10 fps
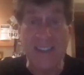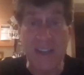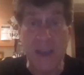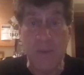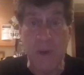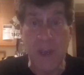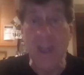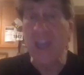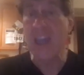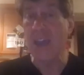same way.
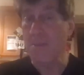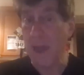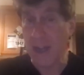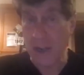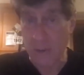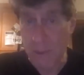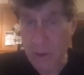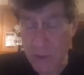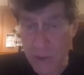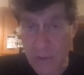He made it
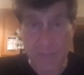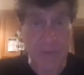emotional.